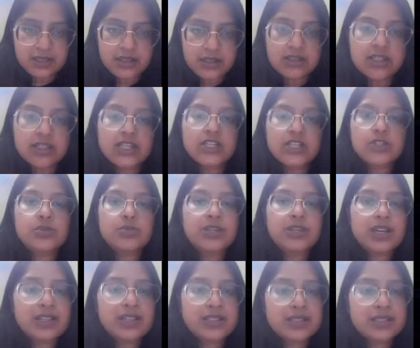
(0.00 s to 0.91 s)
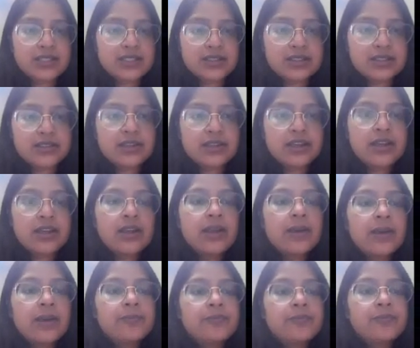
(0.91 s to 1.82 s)
need to be considered.
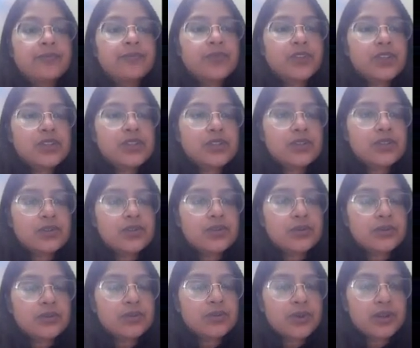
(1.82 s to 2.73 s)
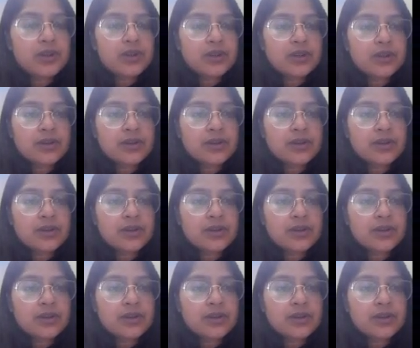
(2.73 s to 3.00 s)
So